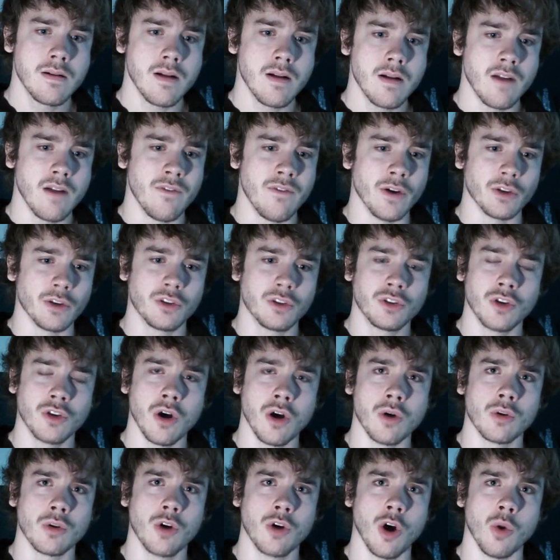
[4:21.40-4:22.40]
I felt
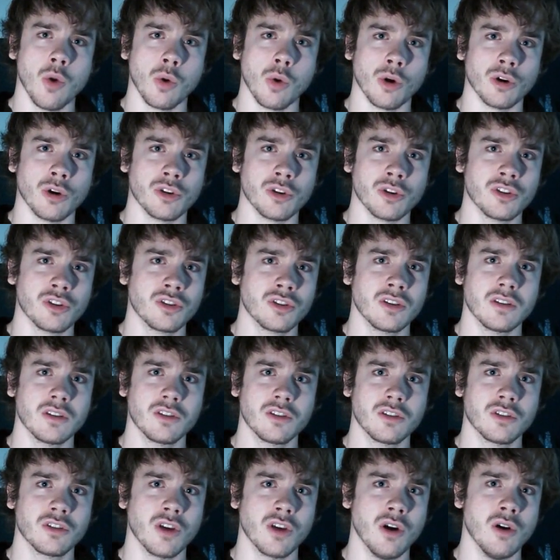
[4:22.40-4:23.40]
so coerced,
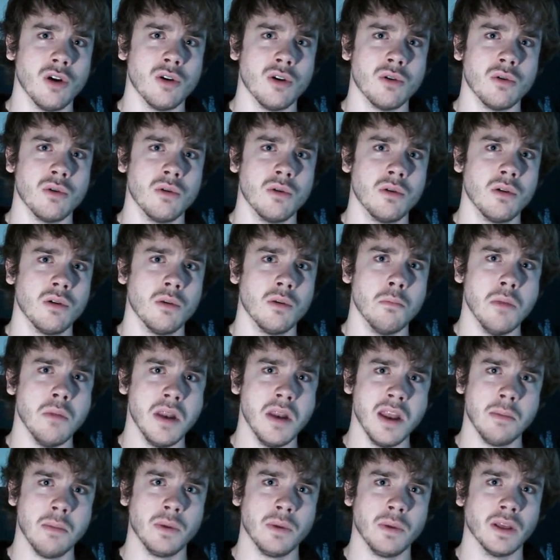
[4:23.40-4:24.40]
so
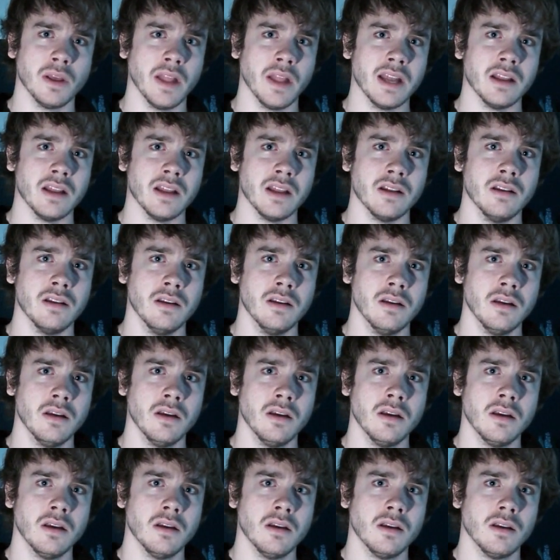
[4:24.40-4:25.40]
manipulated.
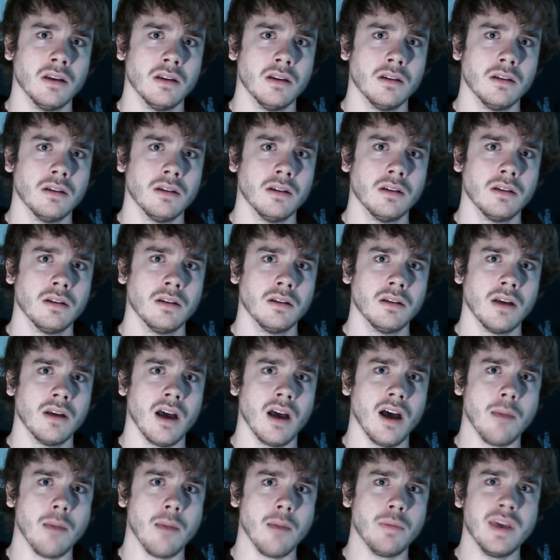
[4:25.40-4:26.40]

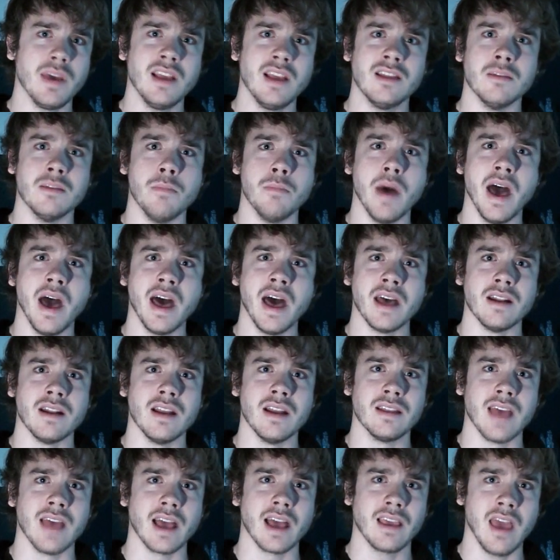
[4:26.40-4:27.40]
I peed the bed
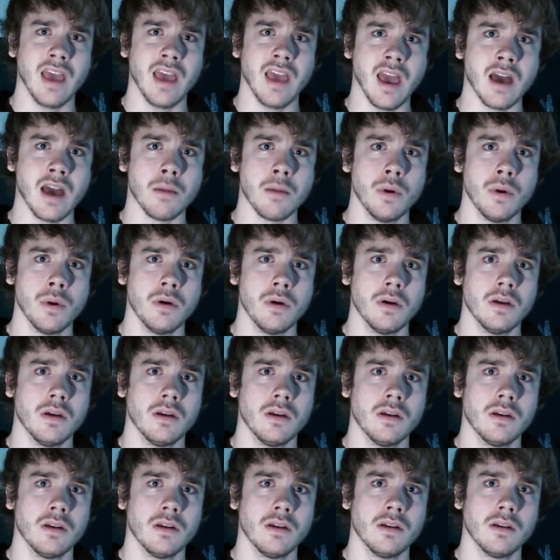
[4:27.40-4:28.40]
at that camp.
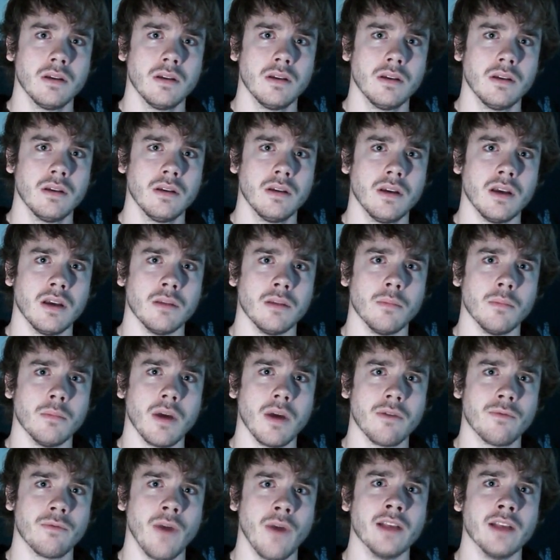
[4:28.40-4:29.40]
And my
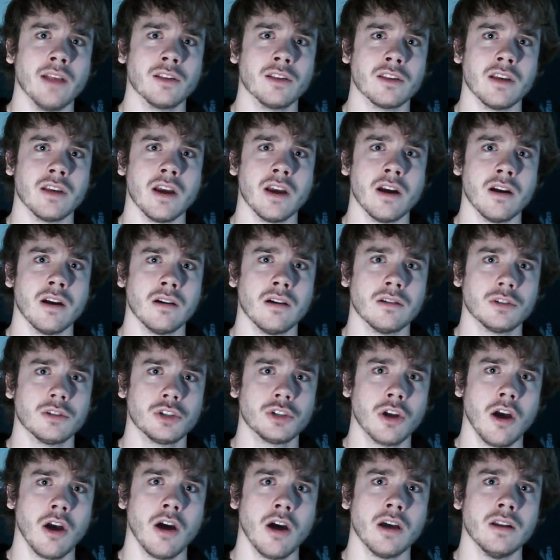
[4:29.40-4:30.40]
friends there,
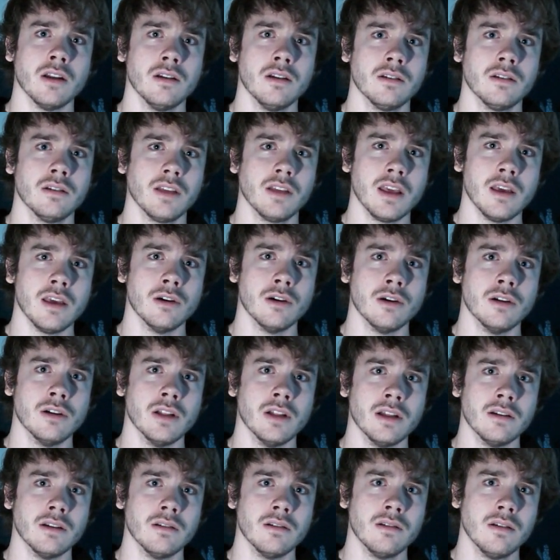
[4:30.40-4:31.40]
Sean Keel
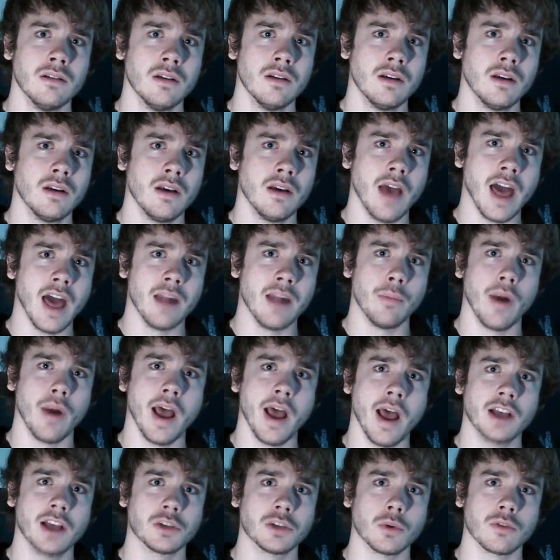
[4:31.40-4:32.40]
and Adam
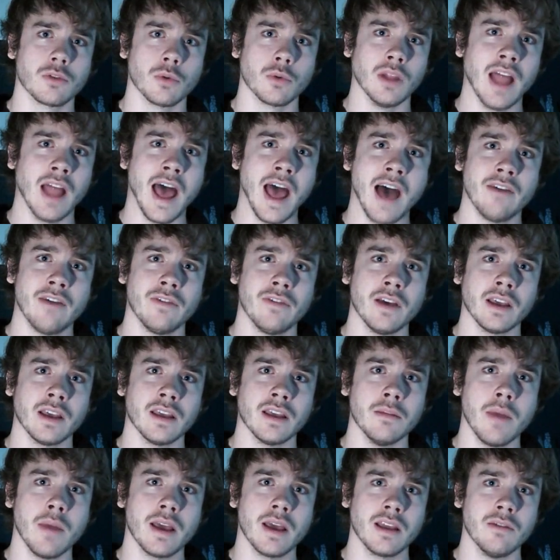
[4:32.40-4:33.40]
Brashwitz, were laughing
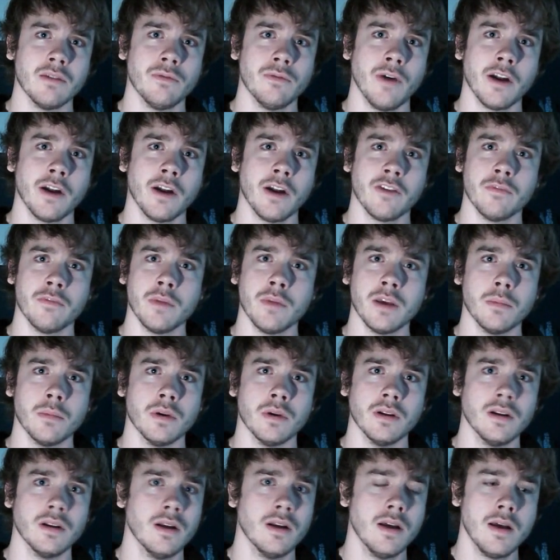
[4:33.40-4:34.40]
and making fun of me,
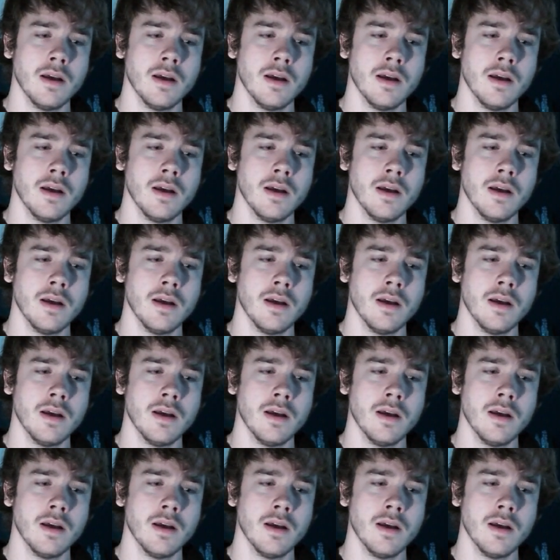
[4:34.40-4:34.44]
but